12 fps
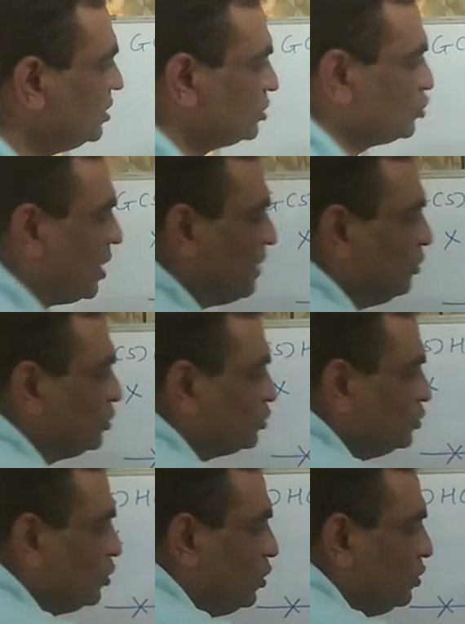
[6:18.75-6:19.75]
So I want
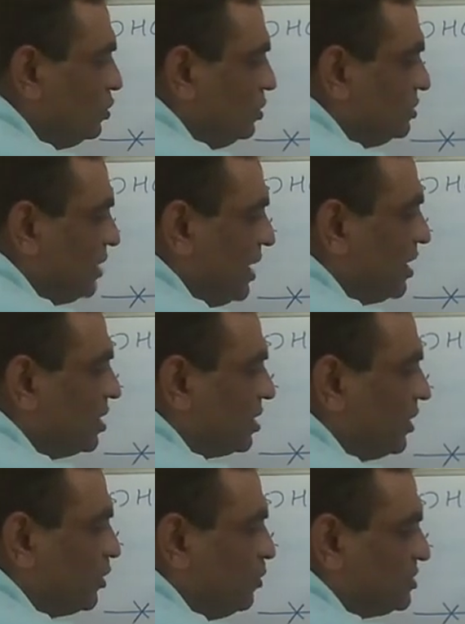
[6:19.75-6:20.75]
to know the angle
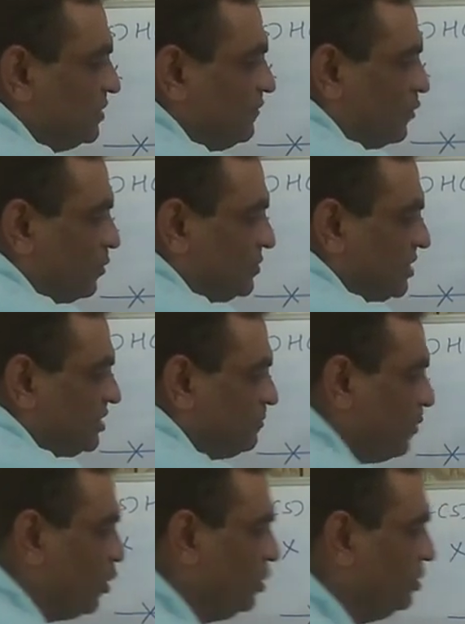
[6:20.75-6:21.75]
contribution from this
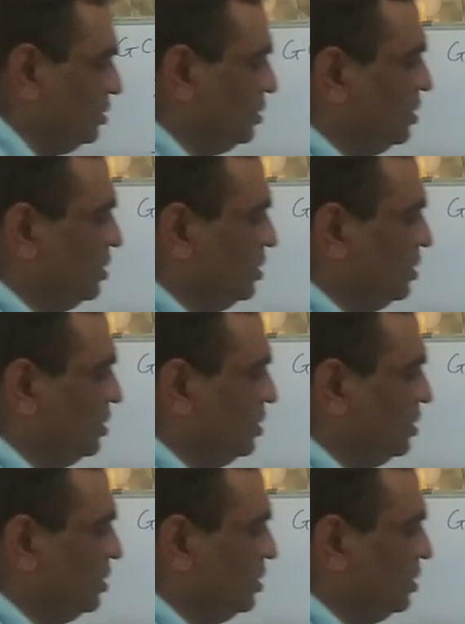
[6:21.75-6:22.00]
pole,